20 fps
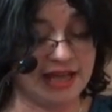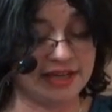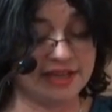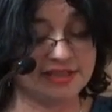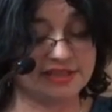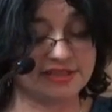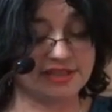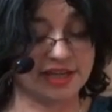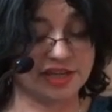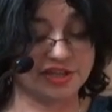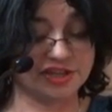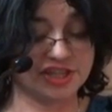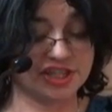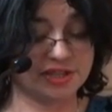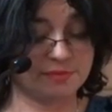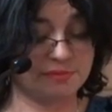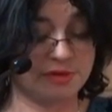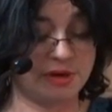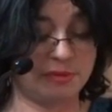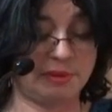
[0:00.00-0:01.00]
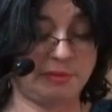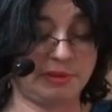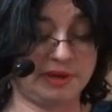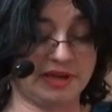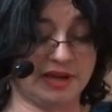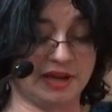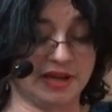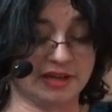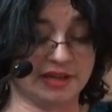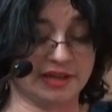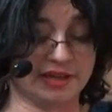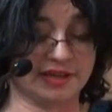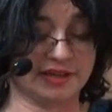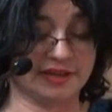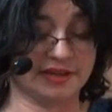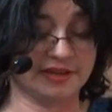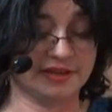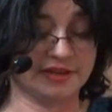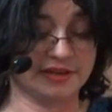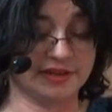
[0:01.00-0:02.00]
And as such, it's probably
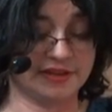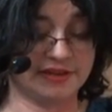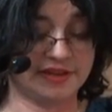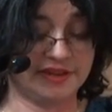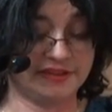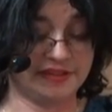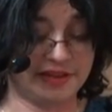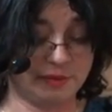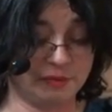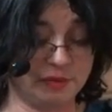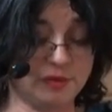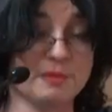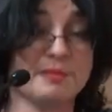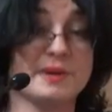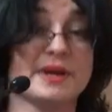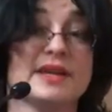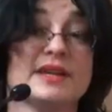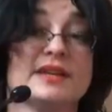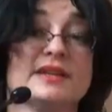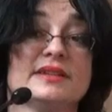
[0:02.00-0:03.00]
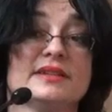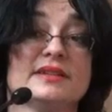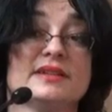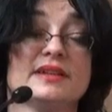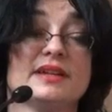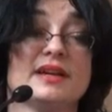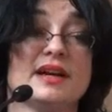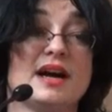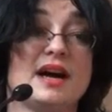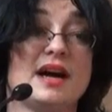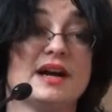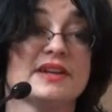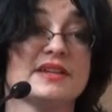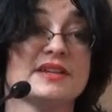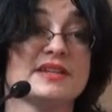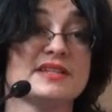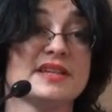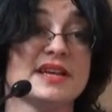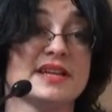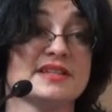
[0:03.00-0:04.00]
likely that there will be
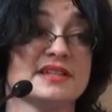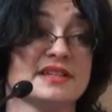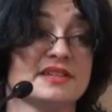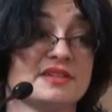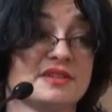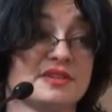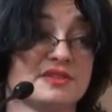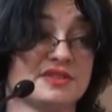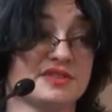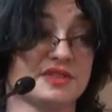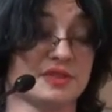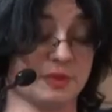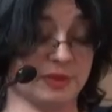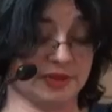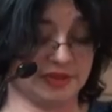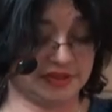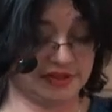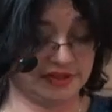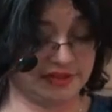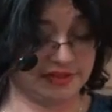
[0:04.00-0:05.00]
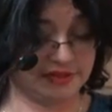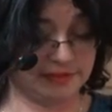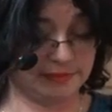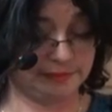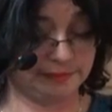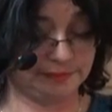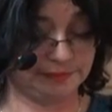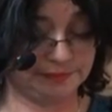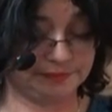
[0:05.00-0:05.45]
unintended consequences.